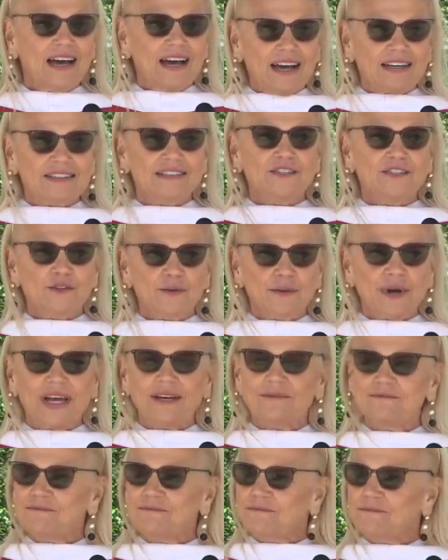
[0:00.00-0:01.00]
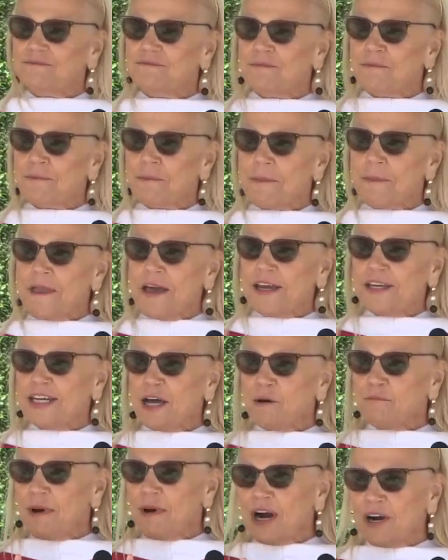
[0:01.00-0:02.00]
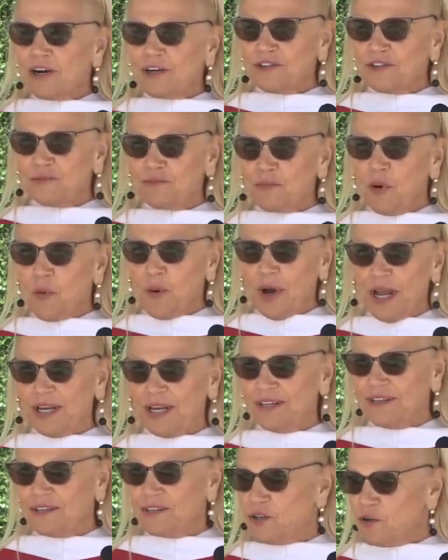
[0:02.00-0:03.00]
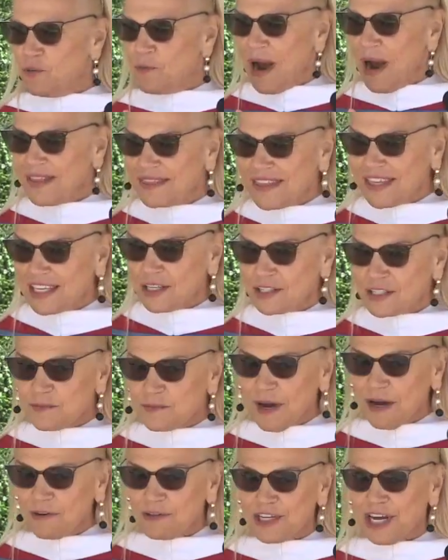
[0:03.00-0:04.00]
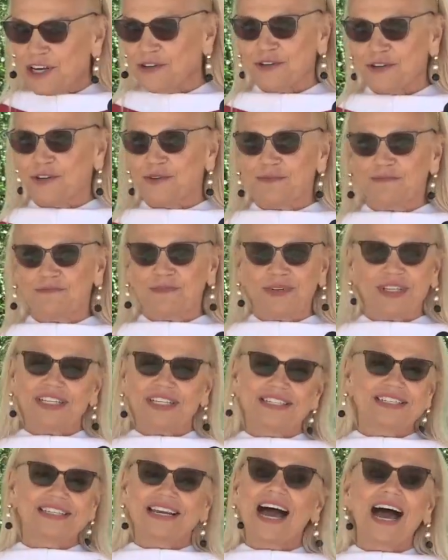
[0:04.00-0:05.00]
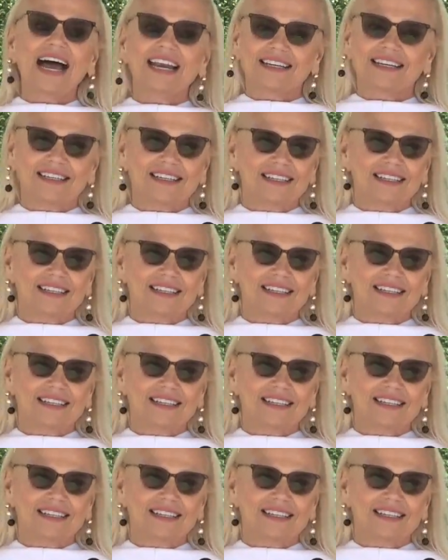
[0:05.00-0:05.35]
I said, you're right. Now, Mark's point, you might think it's about gender, but it's not.